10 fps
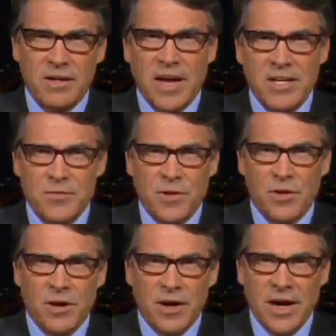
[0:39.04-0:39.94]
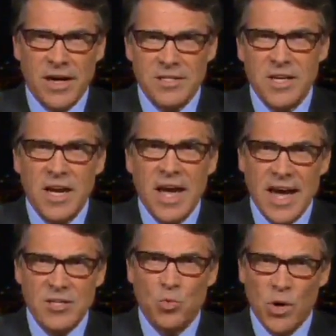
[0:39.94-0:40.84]
catastrophe on our hands,
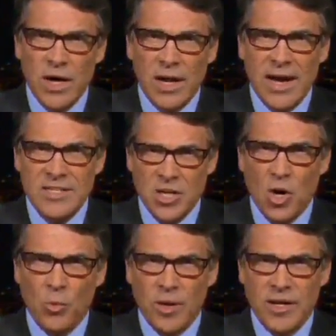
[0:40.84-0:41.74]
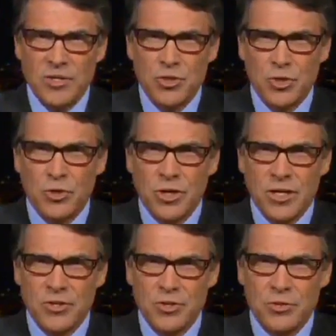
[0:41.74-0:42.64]
as well as a homeland security
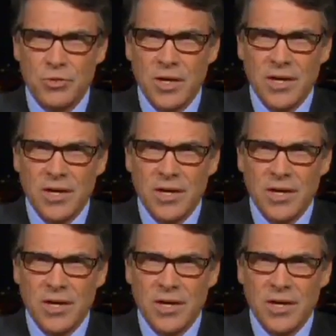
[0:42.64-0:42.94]
issue,